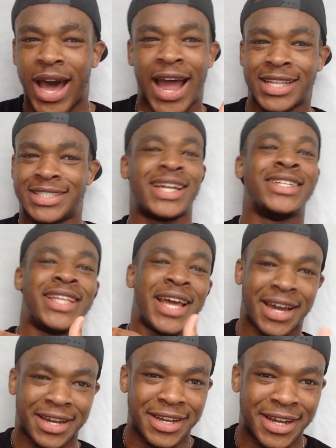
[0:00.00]
Ant and
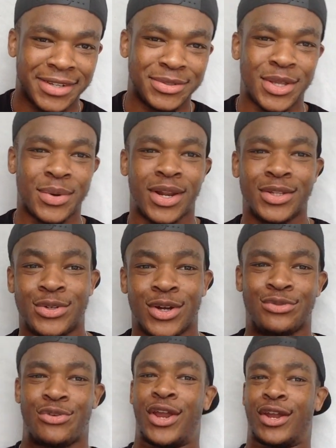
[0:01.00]
Dec? Do you wanna do a
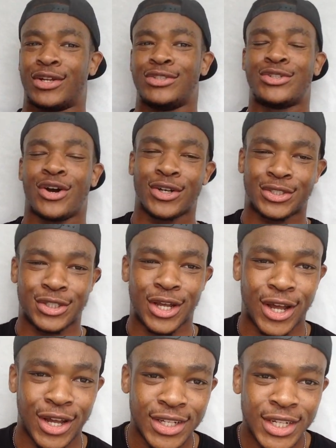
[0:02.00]
Drake and Josh?
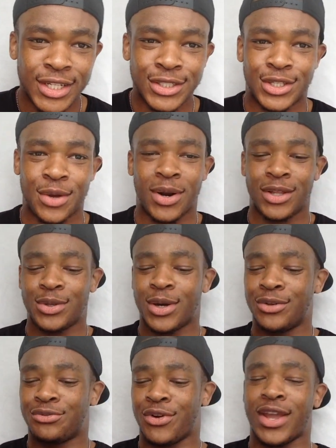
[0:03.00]
Do you wanna do
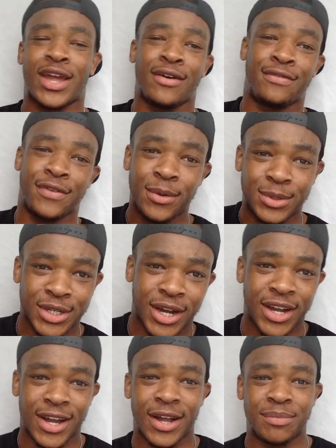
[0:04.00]
a Drake and
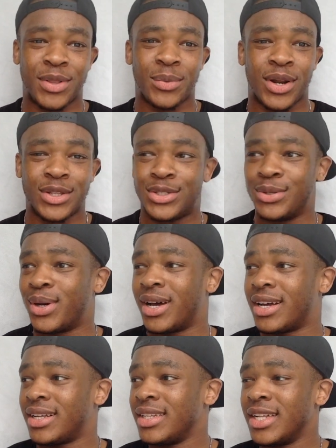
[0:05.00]
Future? Do you wanna do
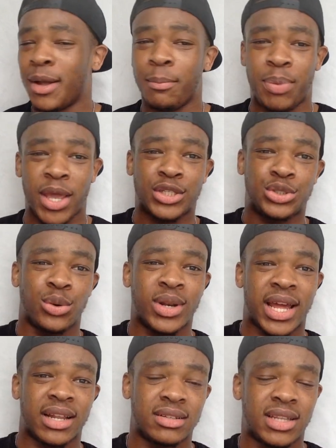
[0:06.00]
a Big Sean
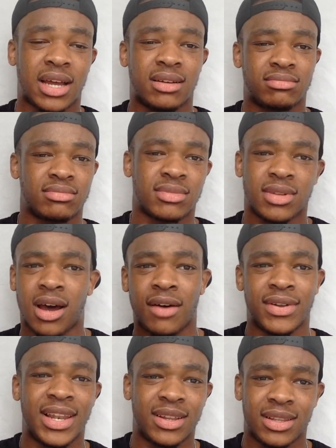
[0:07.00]
and that
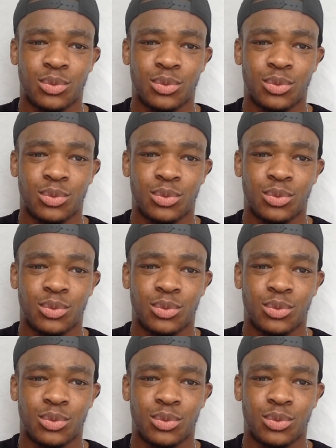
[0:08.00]
other